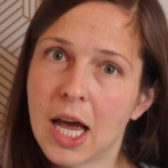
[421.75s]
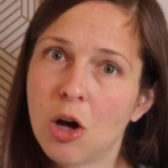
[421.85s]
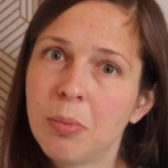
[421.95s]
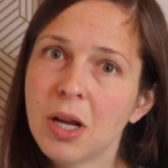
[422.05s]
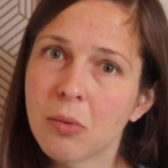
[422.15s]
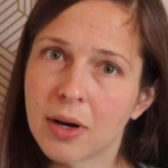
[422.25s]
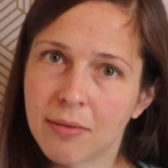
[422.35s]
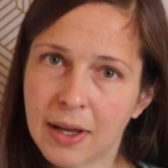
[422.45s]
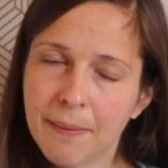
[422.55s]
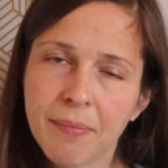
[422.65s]
of help get rid
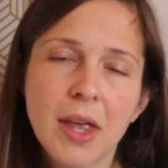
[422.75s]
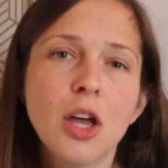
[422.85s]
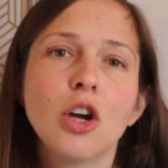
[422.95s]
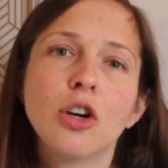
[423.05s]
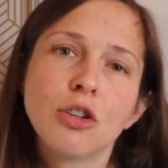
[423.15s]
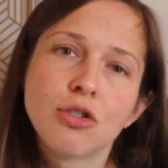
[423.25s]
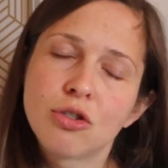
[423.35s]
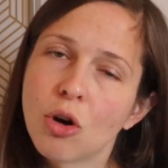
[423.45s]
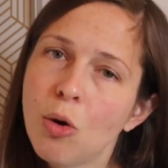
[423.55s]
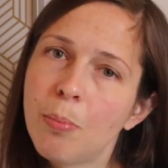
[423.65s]
of it,
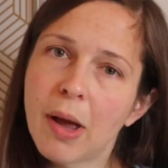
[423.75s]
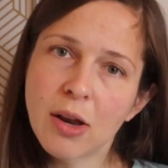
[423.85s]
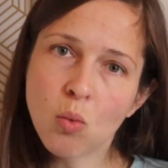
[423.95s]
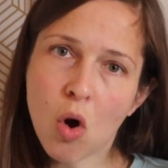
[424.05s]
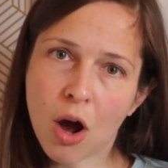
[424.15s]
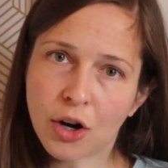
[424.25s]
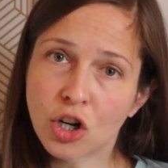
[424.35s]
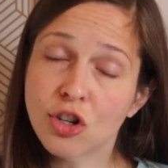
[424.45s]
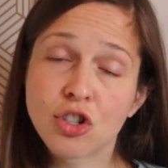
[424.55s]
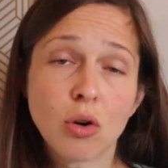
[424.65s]
soap and
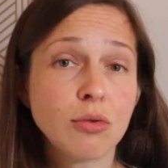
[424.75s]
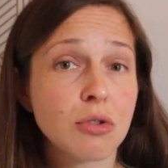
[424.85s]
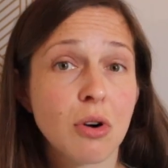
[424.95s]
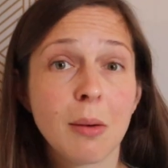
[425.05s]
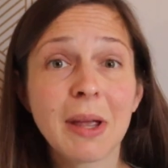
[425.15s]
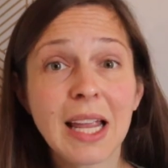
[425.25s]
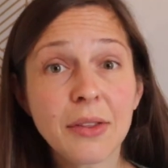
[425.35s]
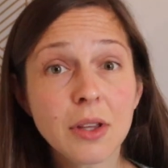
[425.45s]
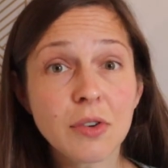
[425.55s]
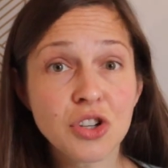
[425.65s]
water don't scrub
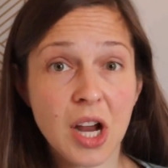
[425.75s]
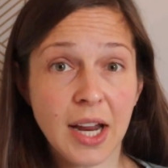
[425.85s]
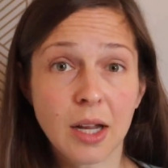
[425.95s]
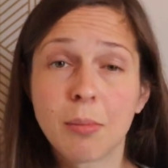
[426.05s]
in the vagina,